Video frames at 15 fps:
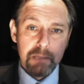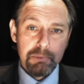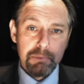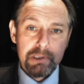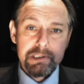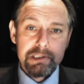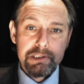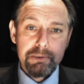
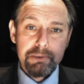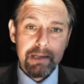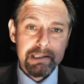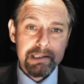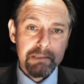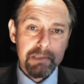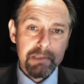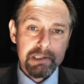pointing to
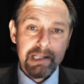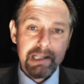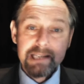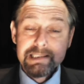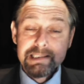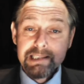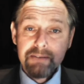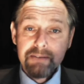estimates
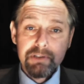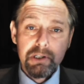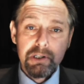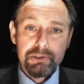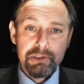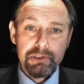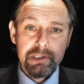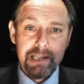that seven
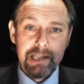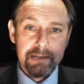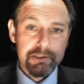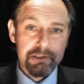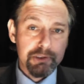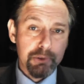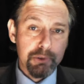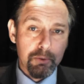hundred
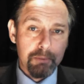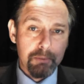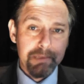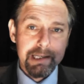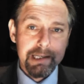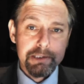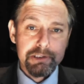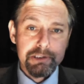thousand
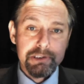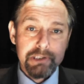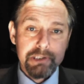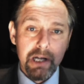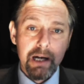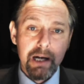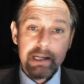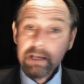Europeans
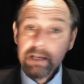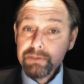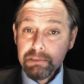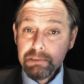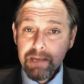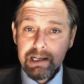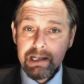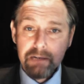die of
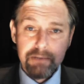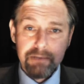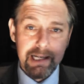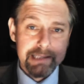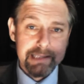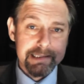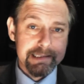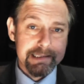
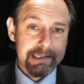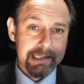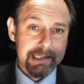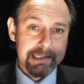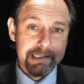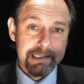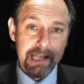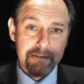tobacco-related
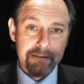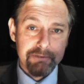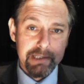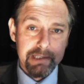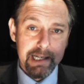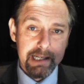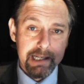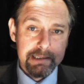diseases
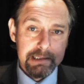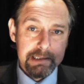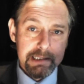every year,